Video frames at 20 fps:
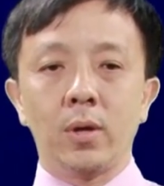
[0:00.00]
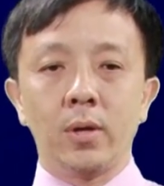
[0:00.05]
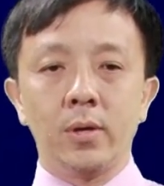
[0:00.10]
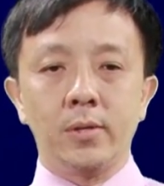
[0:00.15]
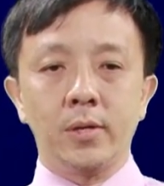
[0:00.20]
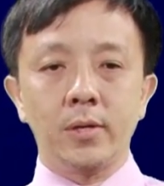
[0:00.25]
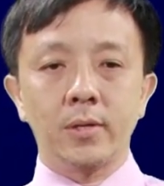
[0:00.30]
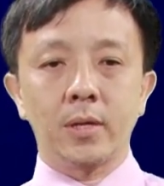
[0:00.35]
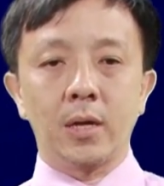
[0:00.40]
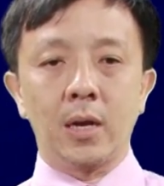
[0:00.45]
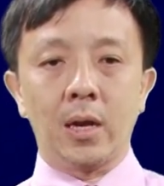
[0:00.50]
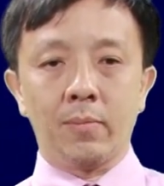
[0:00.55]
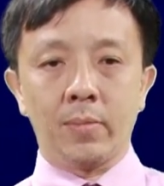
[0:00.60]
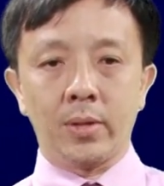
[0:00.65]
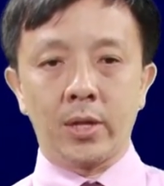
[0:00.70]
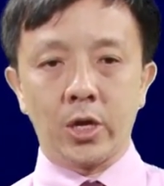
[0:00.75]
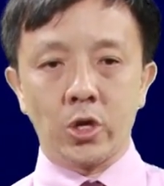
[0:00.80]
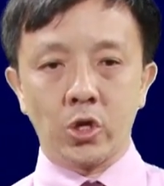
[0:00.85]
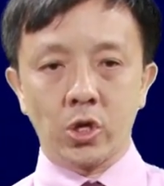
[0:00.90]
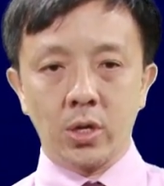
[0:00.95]
It is
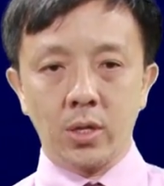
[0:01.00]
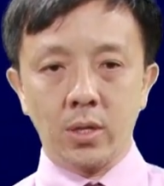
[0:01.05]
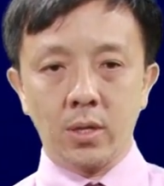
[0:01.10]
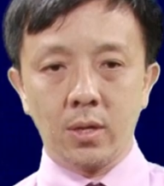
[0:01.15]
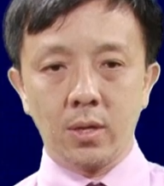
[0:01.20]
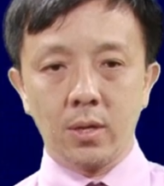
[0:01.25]
elimination,